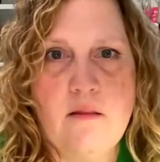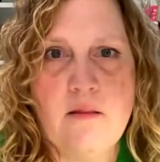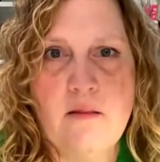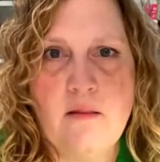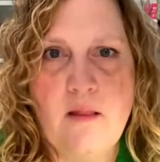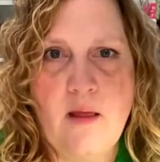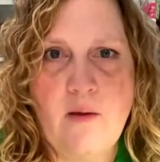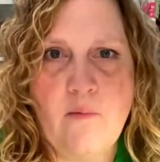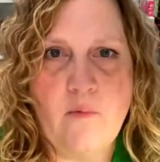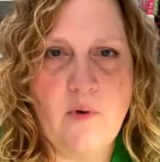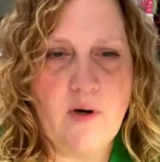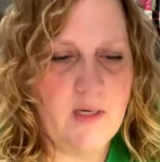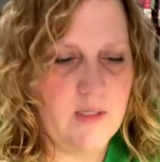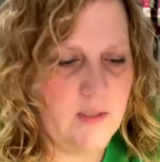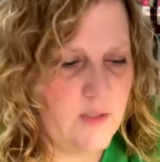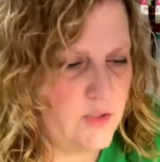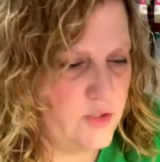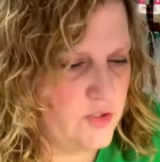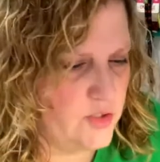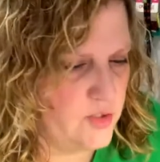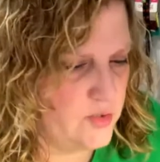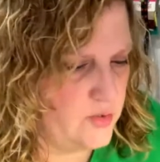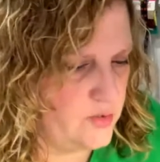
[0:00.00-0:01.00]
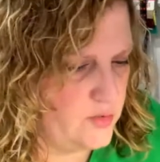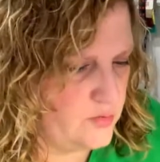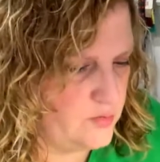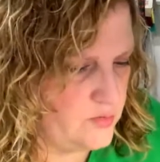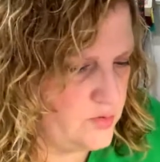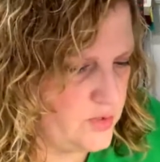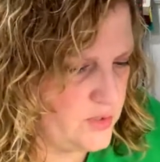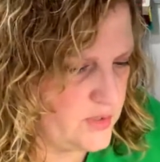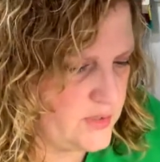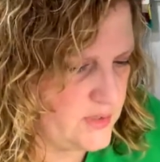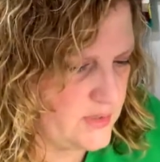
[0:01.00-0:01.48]
I wanted to show you
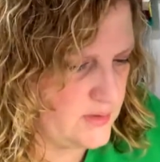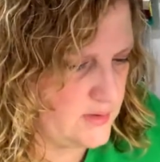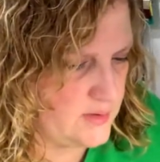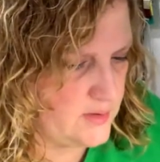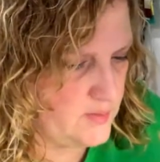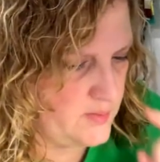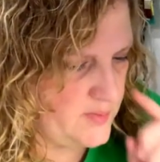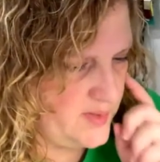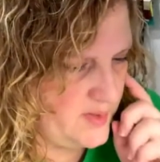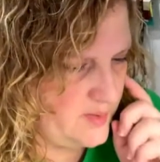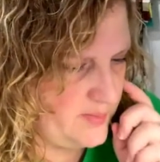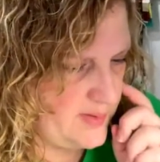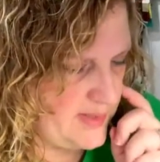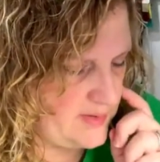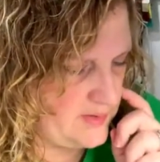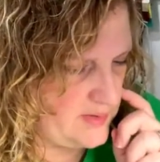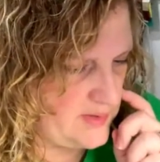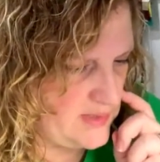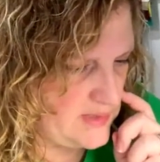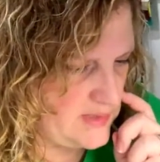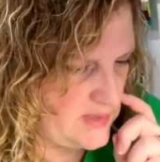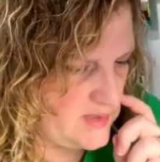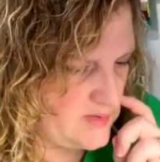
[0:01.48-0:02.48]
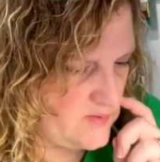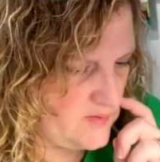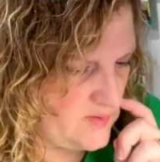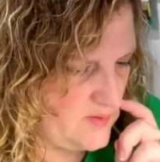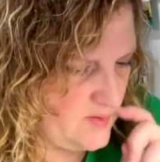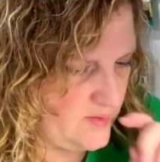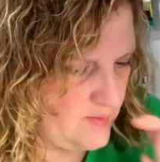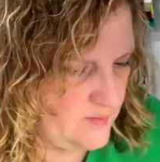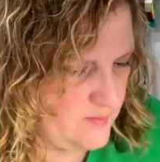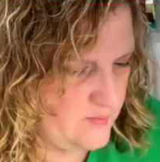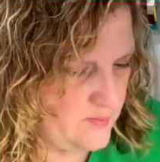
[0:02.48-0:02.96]
just a little bit about this.
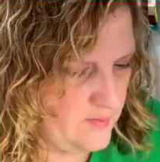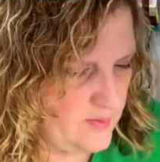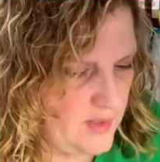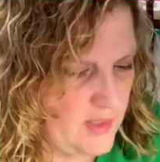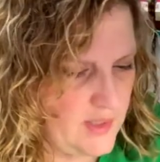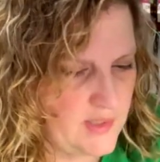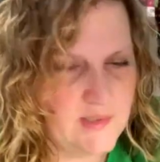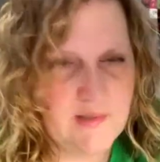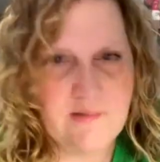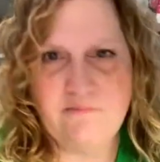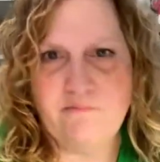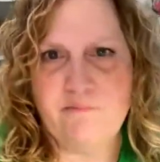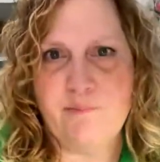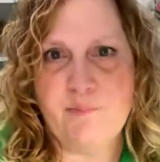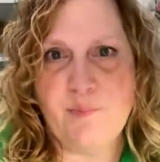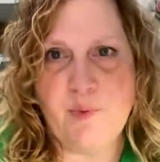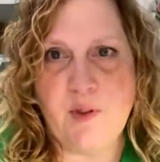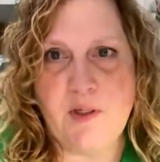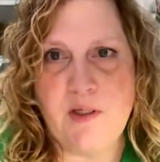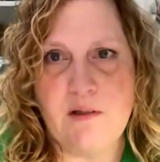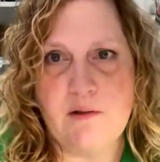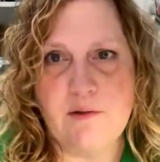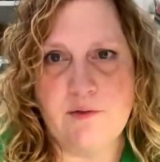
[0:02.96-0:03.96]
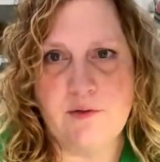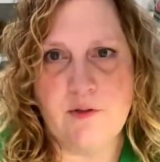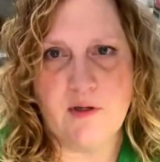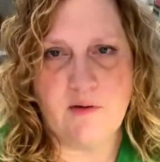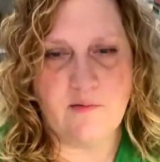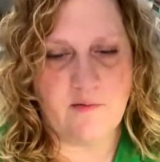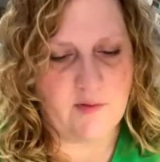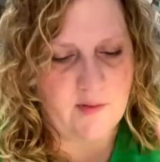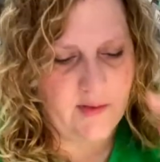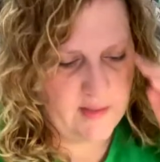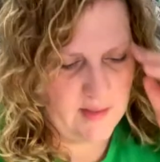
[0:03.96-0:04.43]
I pre-glued
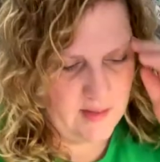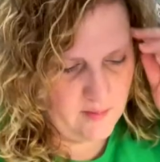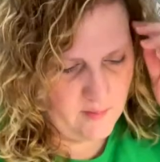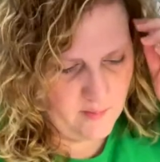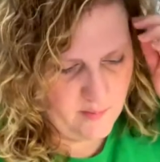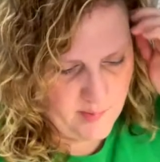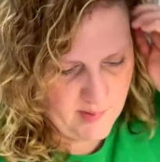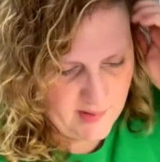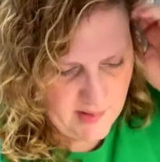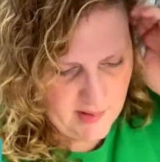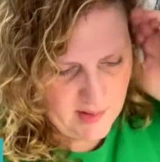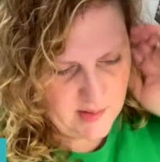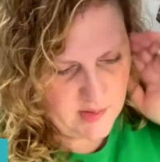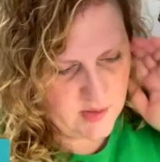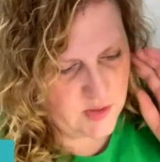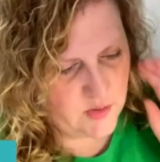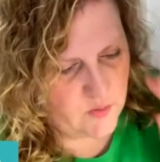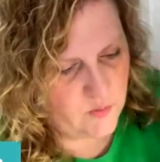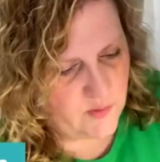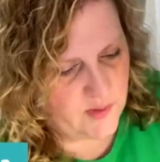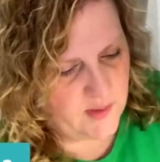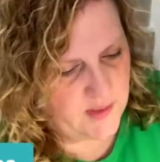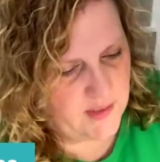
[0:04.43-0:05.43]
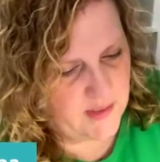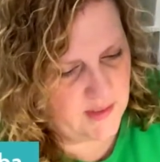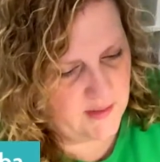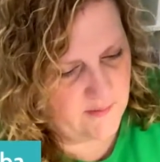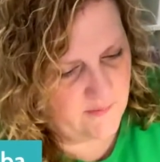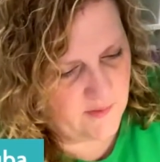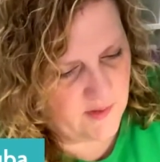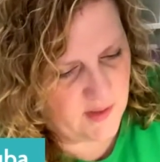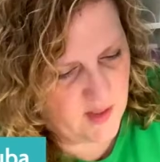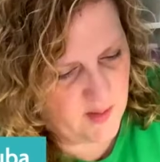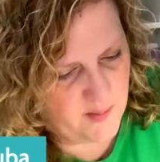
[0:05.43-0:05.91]
everything, but I just wanted to give
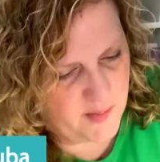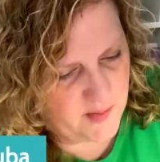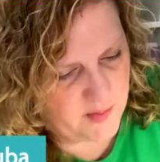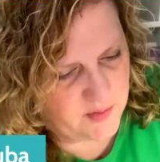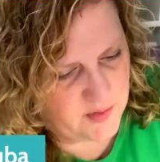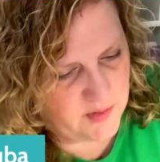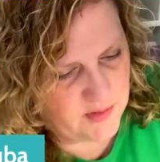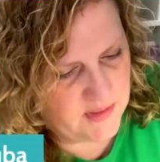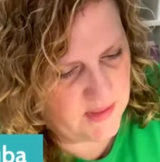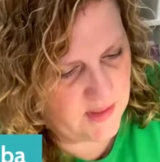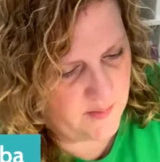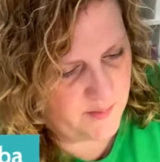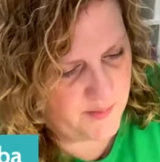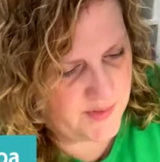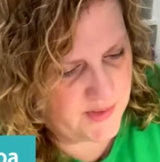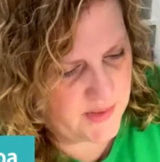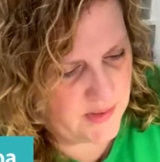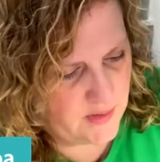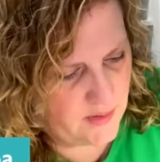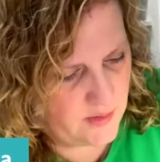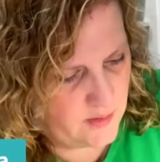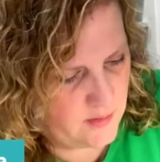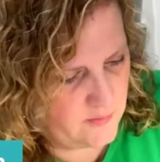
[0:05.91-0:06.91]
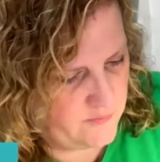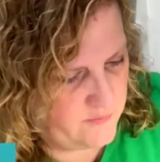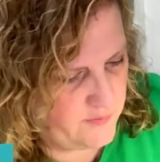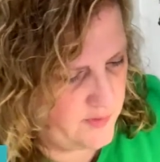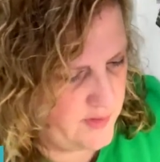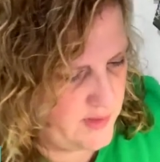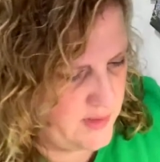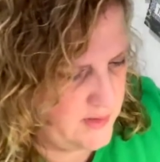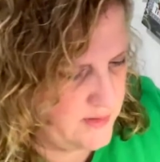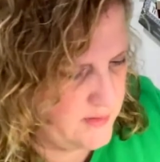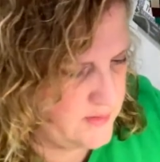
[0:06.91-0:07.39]
a couple tips here for
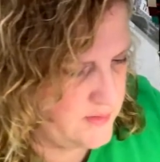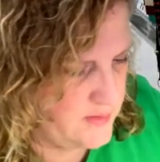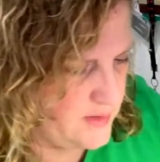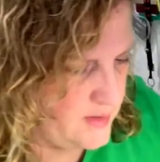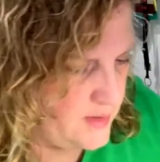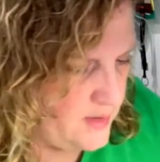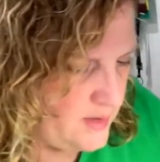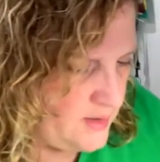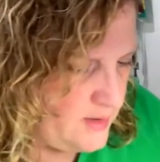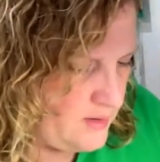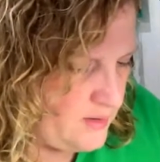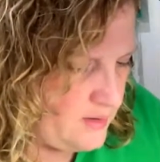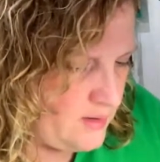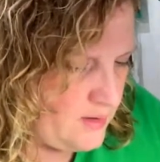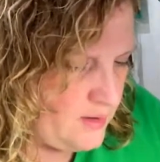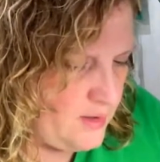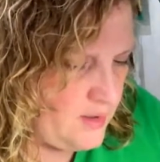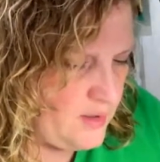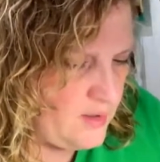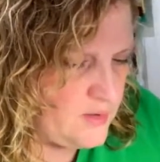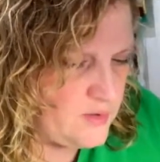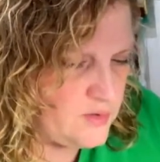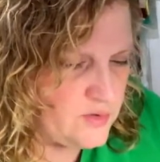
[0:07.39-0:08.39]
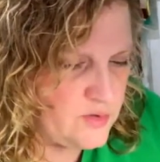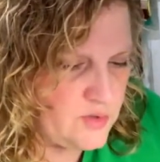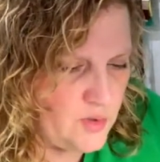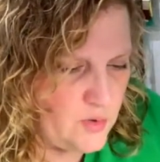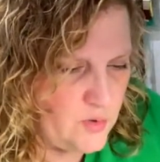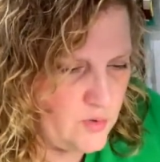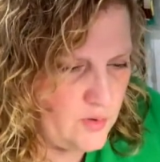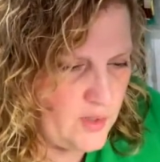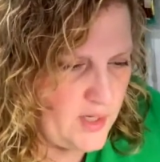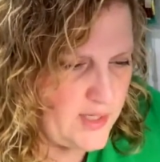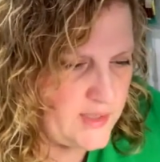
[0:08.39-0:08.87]
this.
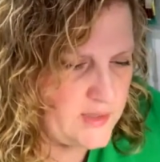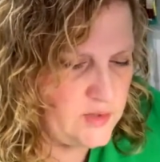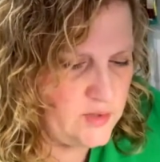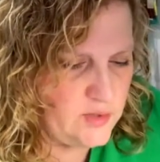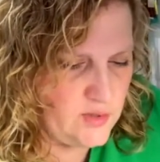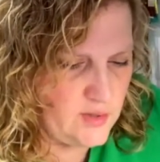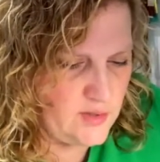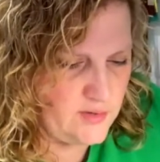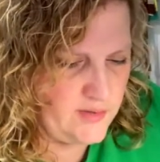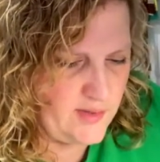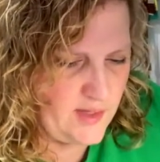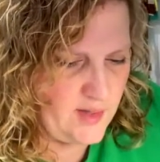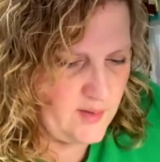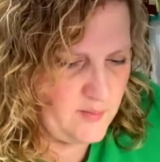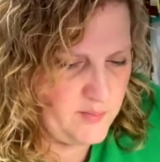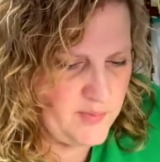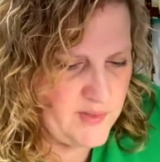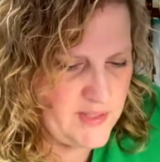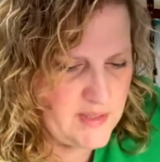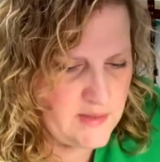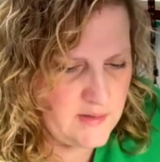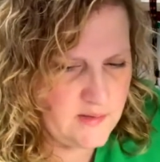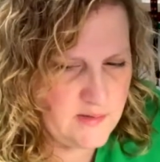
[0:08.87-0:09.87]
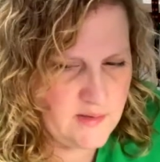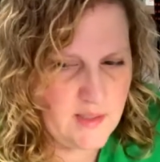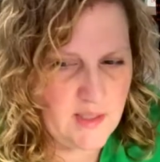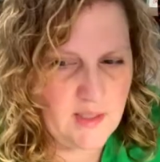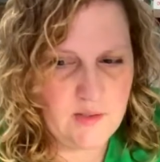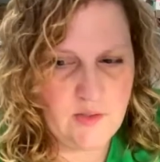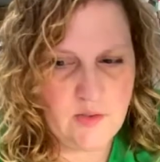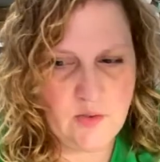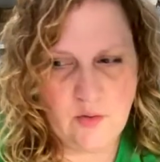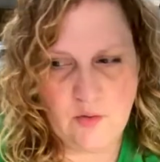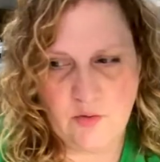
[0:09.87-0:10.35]
So I took that piece that I
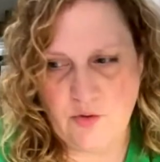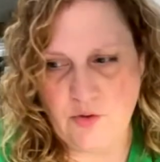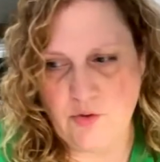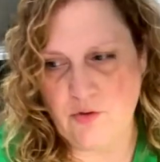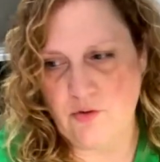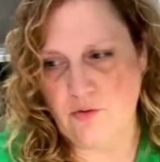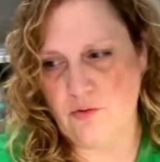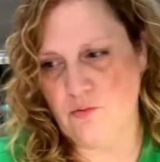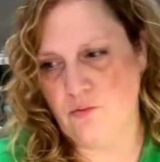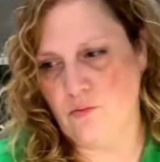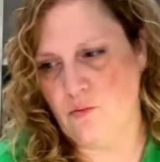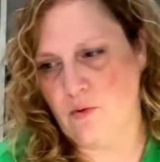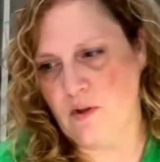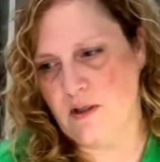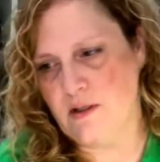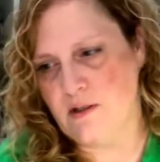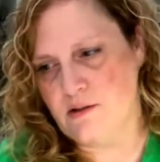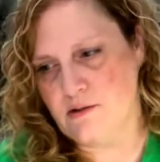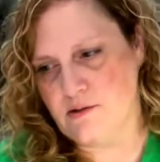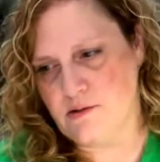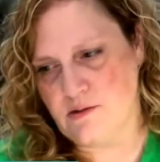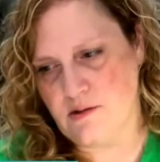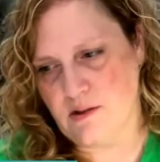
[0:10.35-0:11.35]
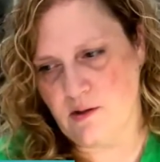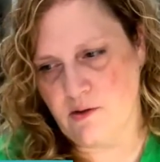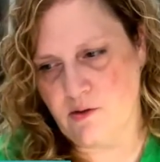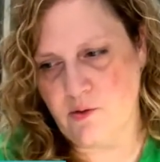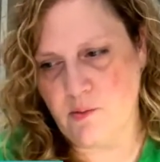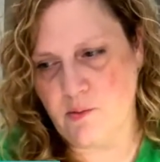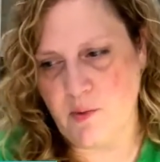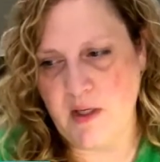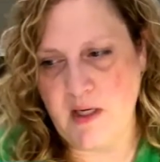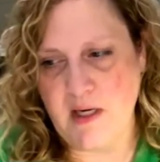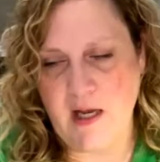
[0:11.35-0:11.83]
told you was the
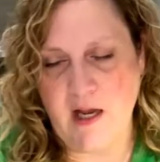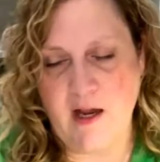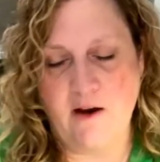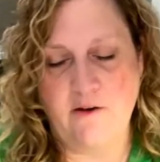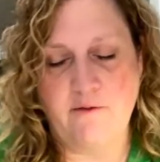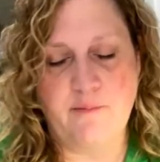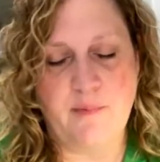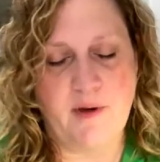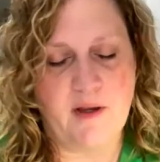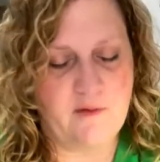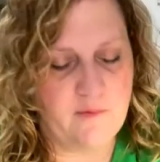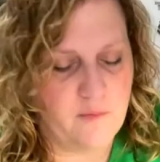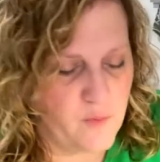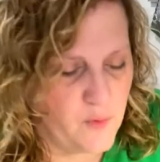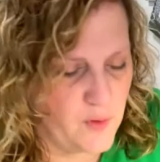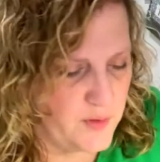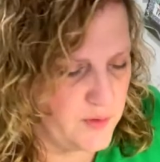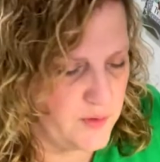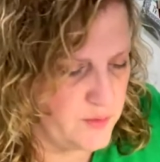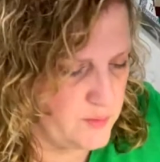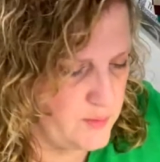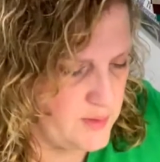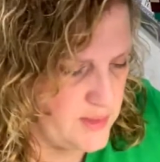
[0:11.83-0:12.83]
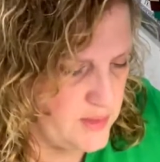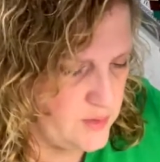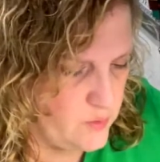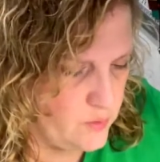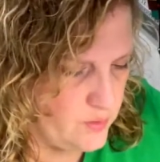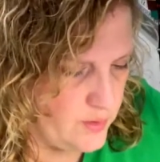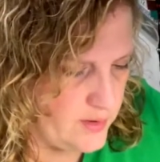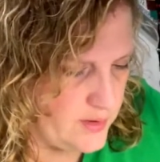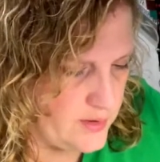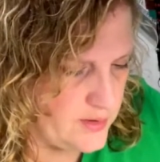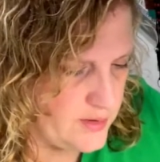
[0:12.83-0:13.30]
3.5 by 4
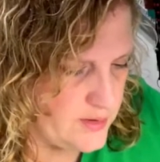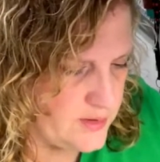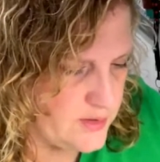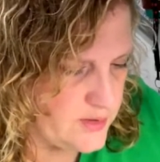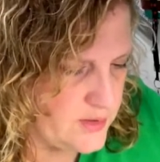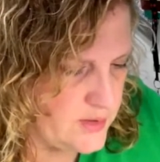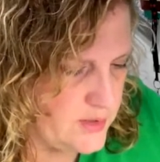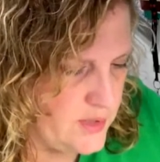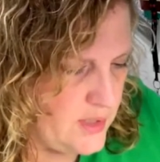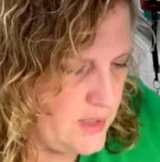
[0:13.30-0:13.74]
3/4,